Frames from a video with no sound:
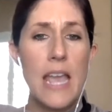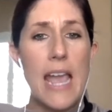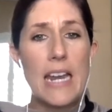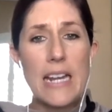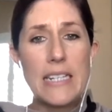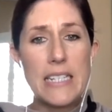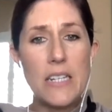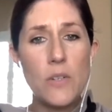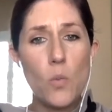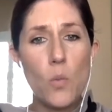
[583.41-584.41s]
and I
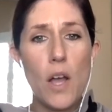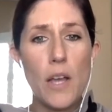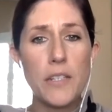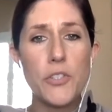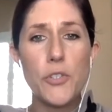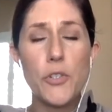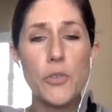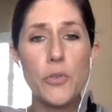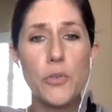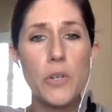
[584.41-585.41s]
didn't want
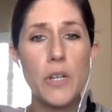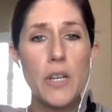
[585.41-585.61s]
to